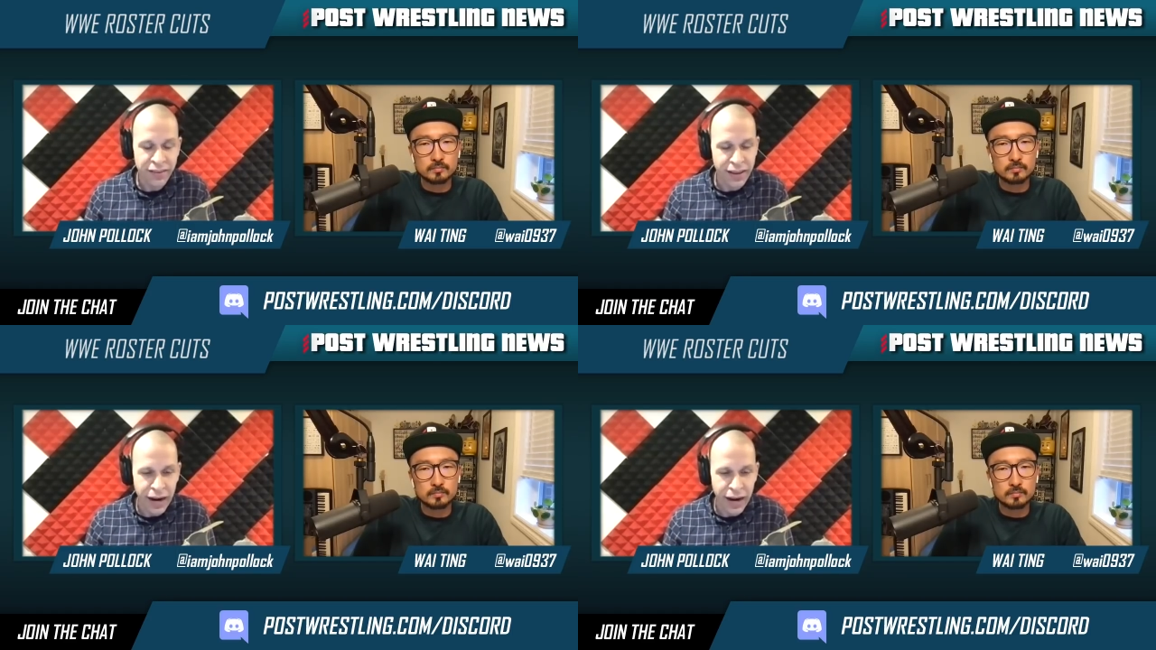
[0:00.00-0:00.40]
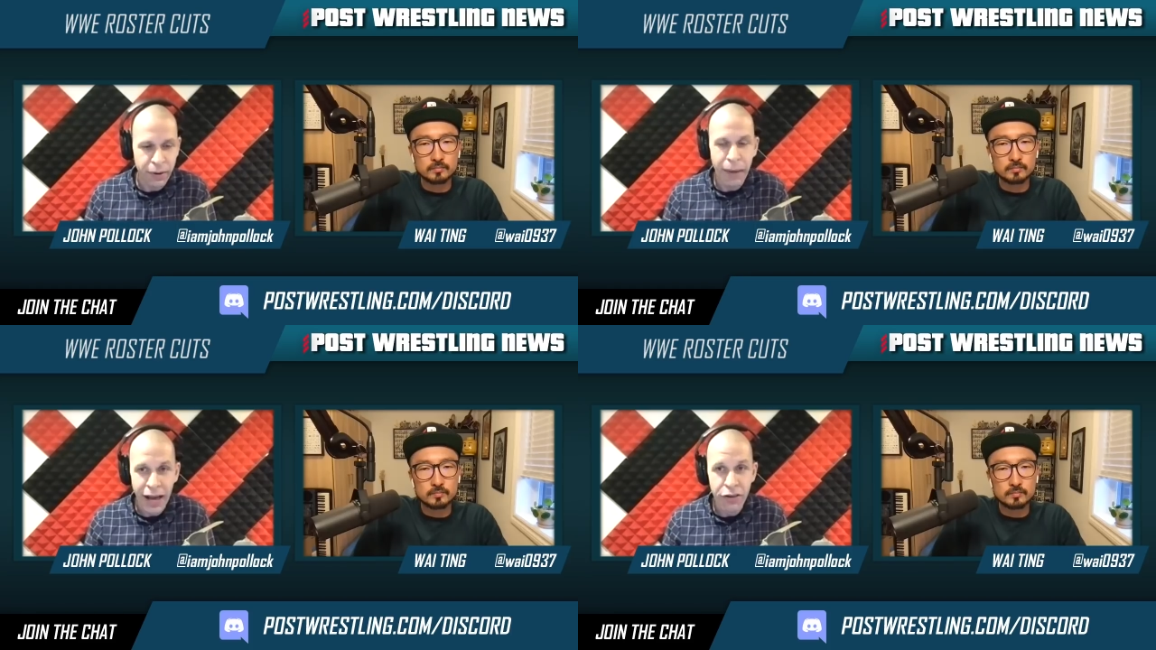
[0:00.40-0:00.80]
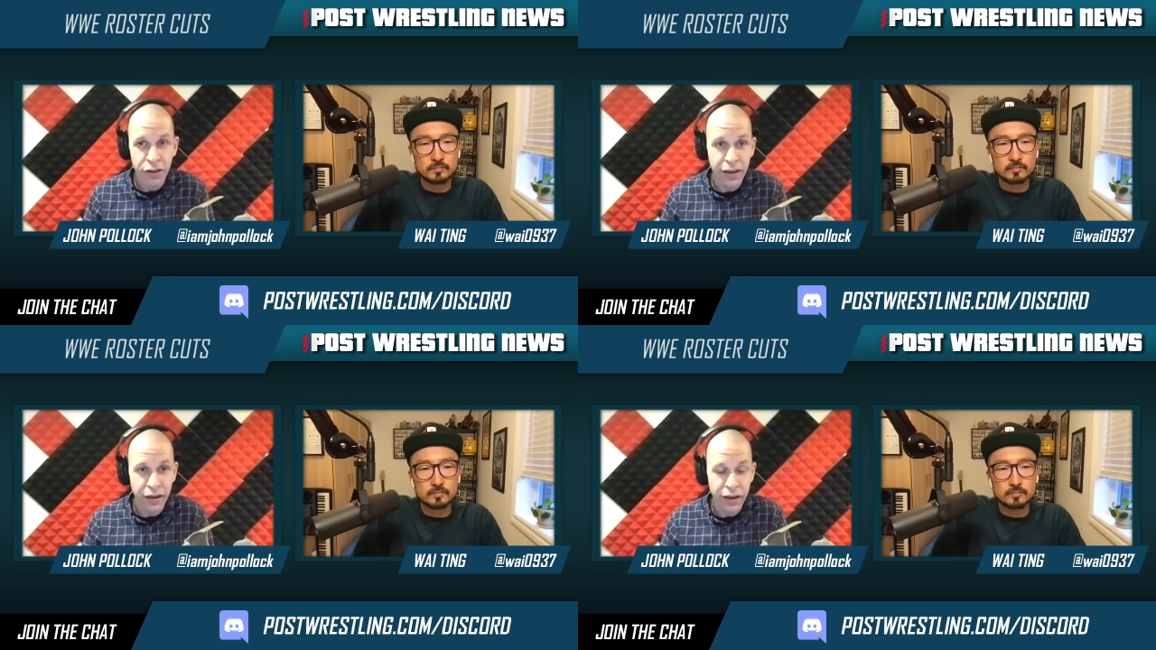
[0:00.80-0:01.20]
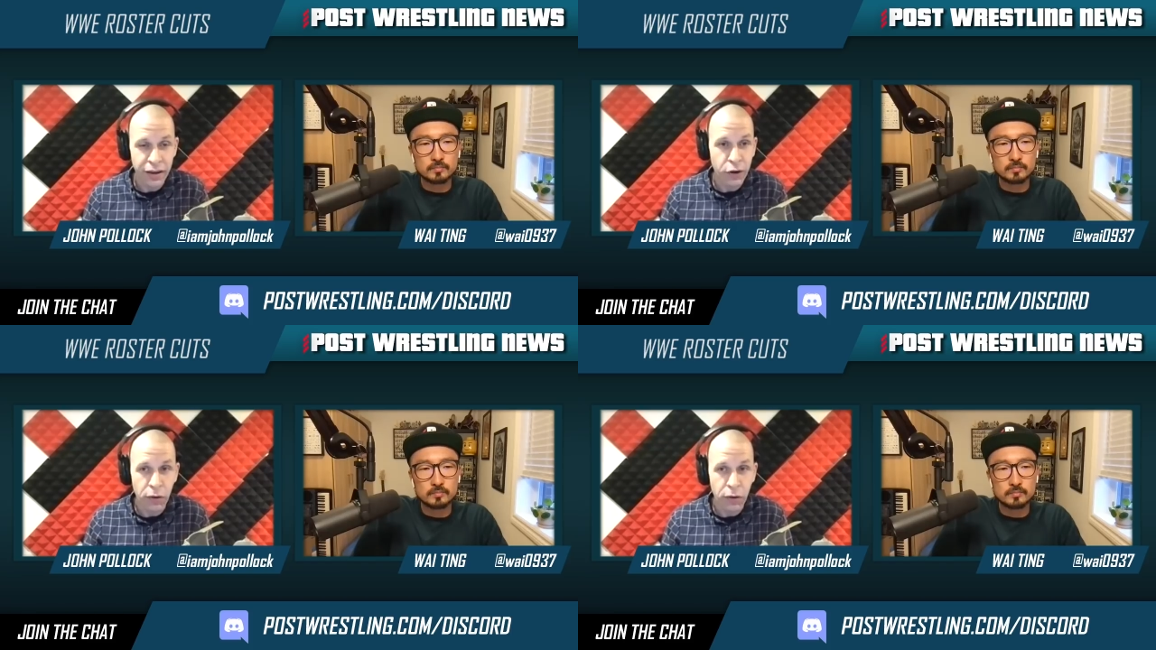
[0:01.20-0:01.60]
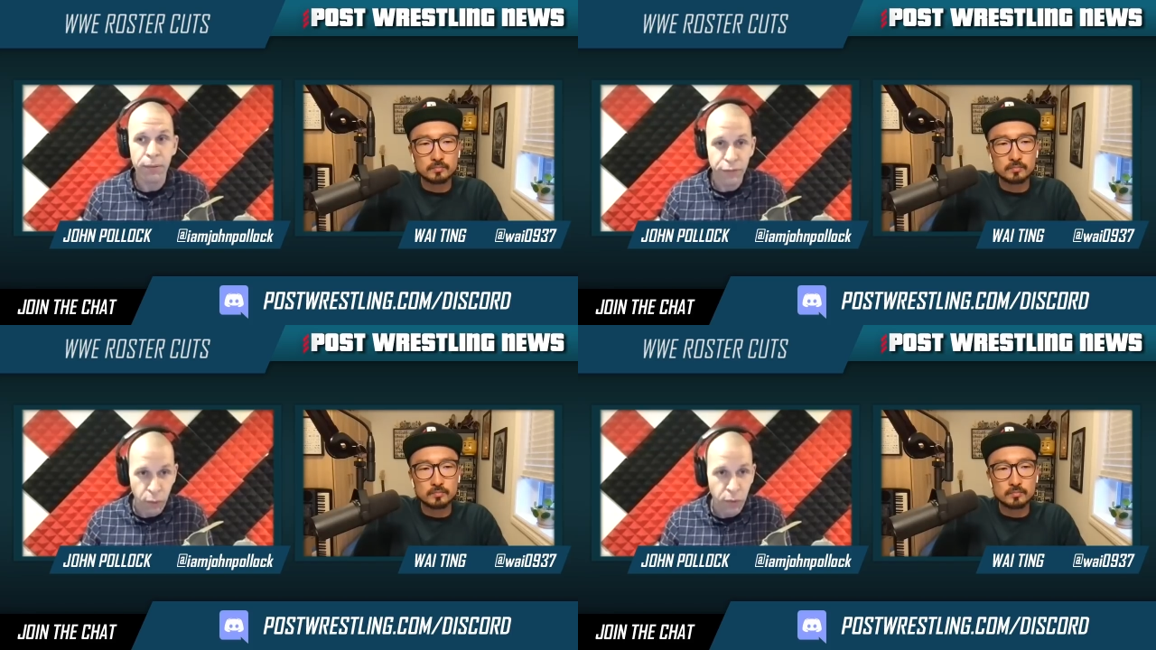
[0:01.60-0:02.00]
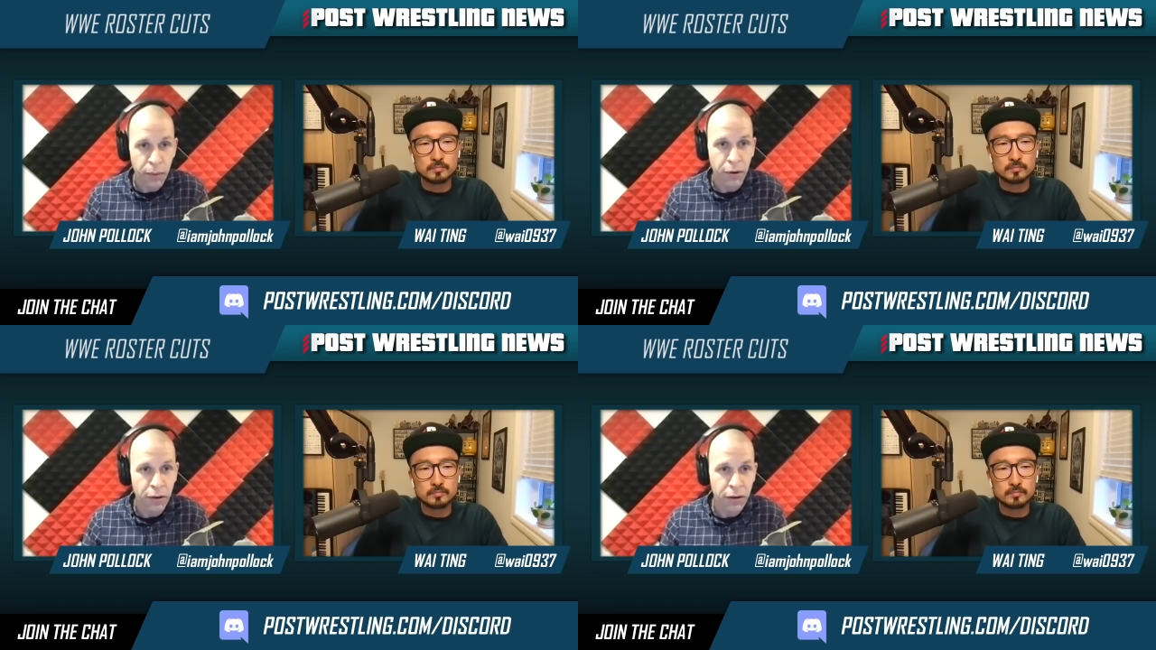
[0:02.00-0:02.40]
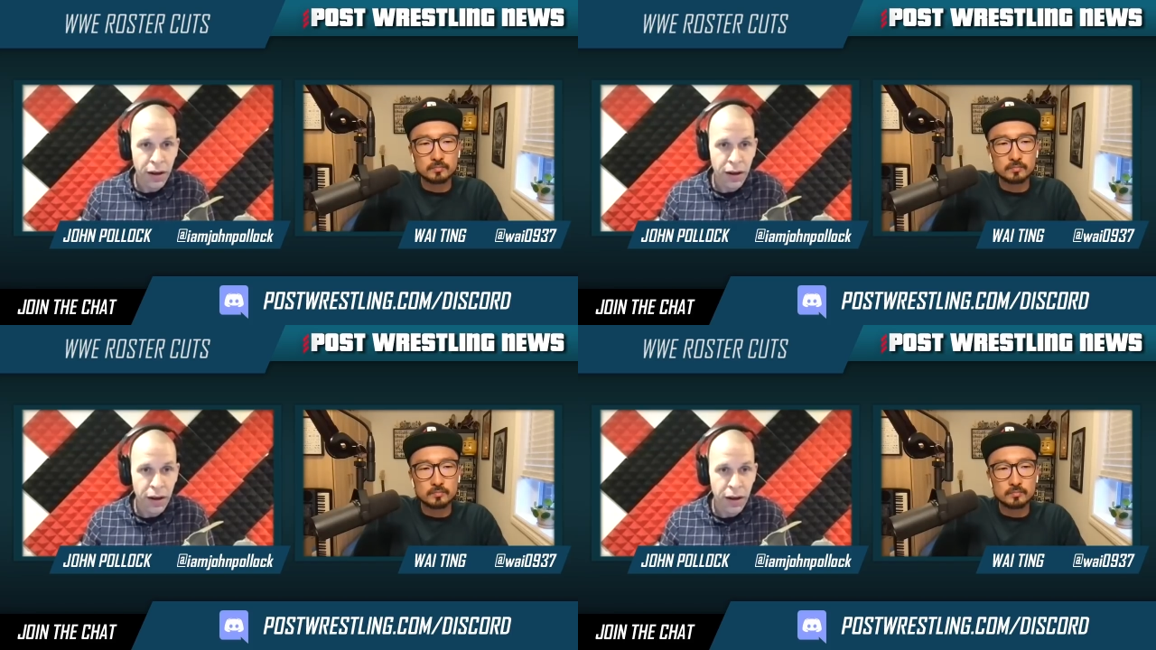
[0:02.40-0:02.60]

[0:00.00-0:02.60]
Speaker 1: And I would imagine that if you're a performer,